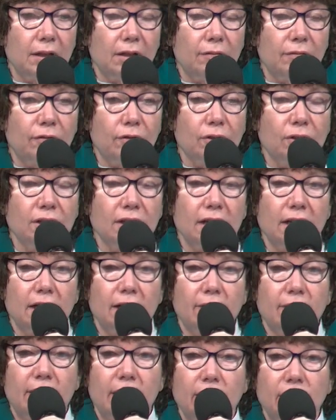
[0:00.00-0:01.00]
The first Sunday
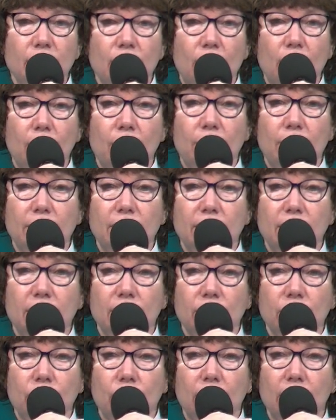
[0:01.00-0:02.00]
of October has
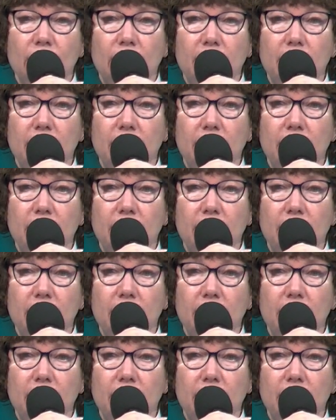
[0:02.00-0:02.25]
historically